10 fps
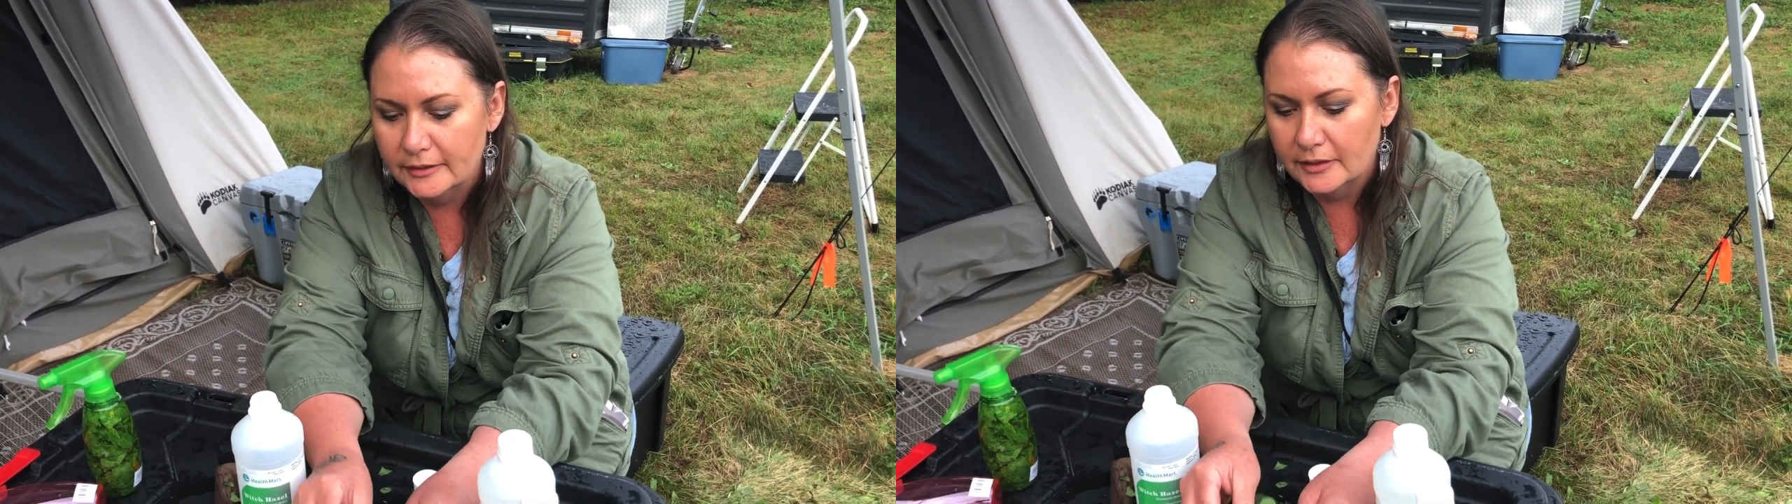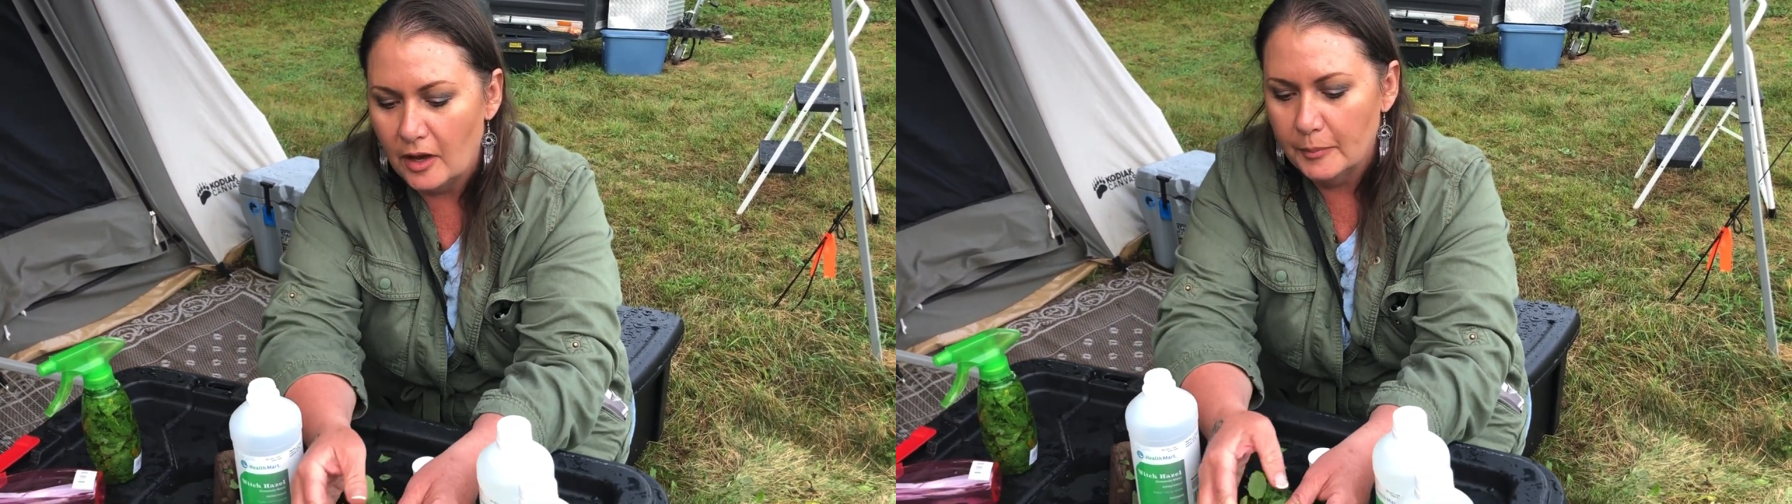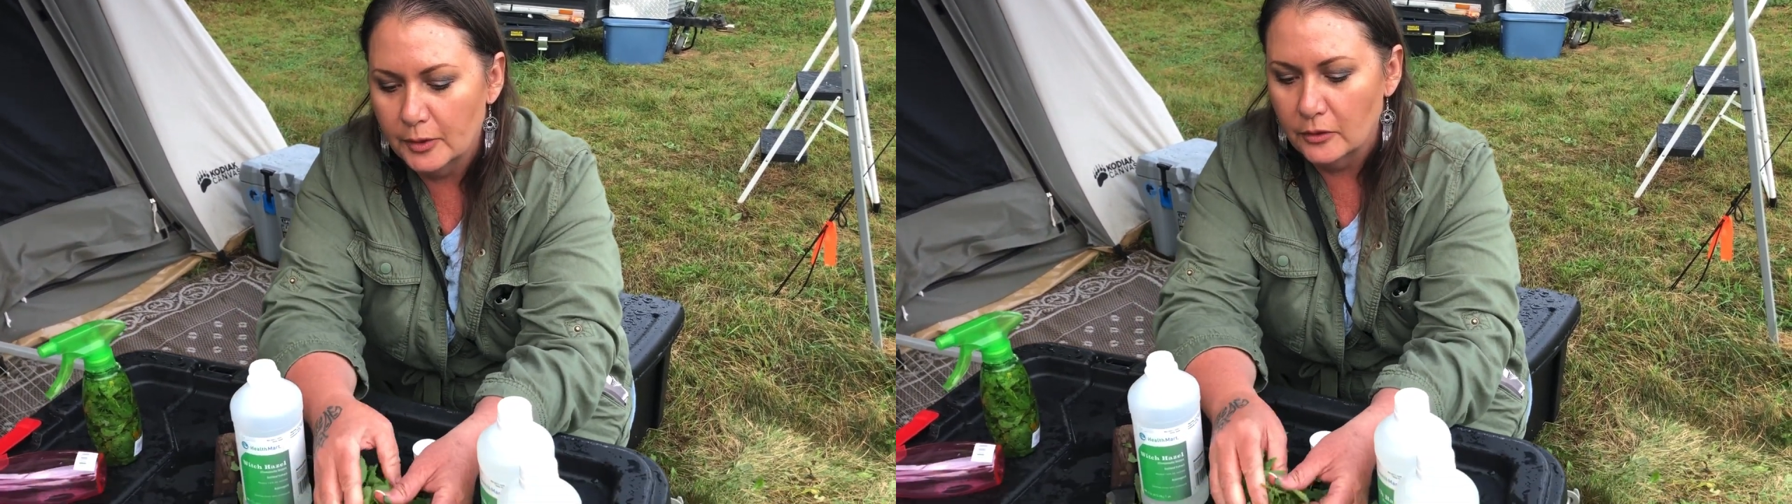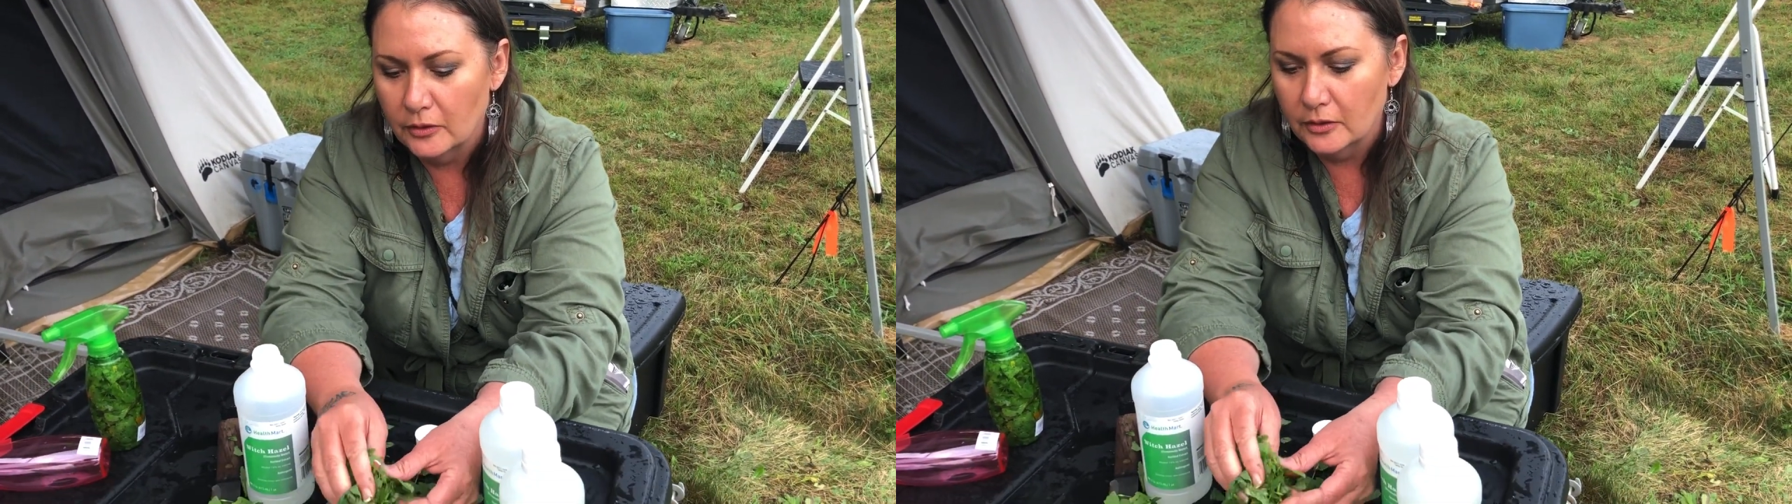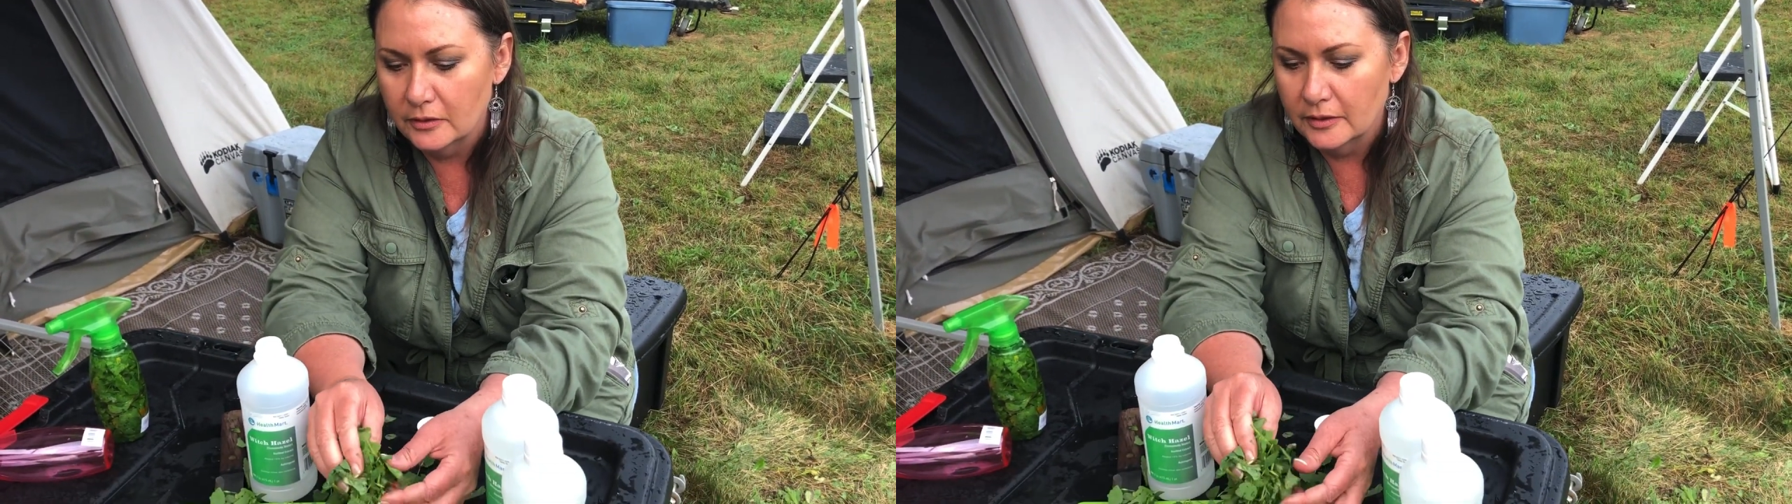
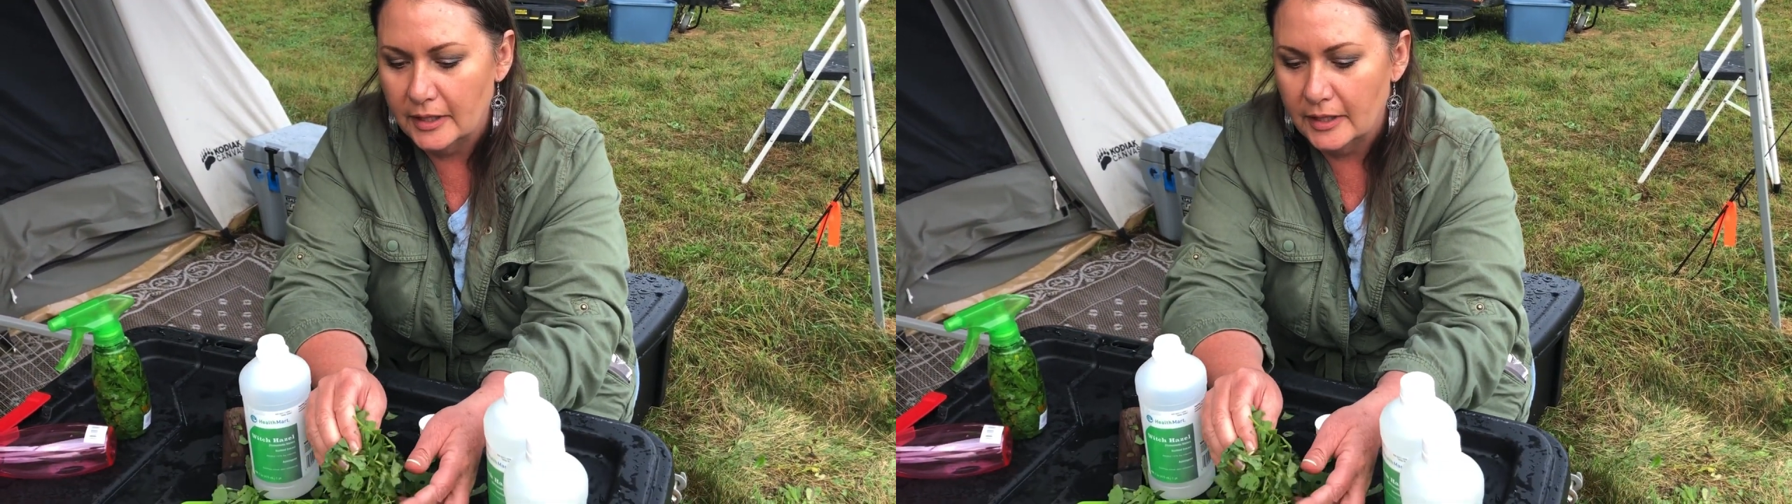topical